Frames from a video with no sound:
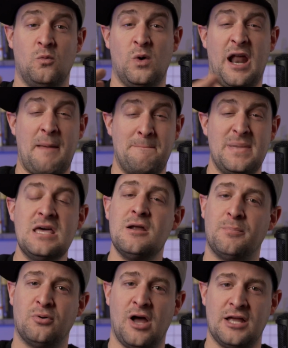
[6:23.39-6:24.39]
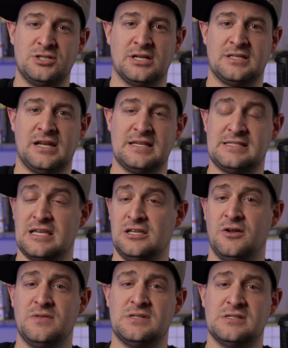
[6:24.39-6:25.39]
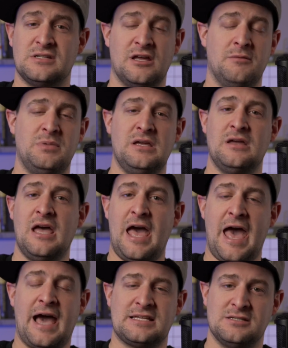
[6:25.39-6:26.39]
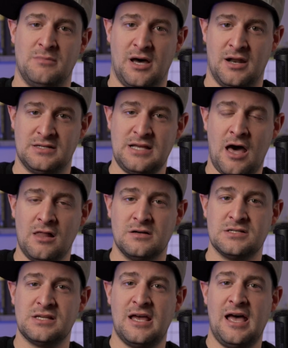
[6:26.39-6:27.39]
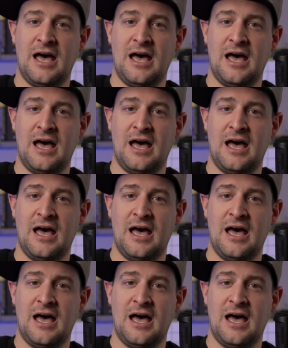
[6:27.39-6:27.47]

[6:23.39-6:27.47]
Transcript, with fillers: when i bid a project and i say you know this is going to be x amount of dollars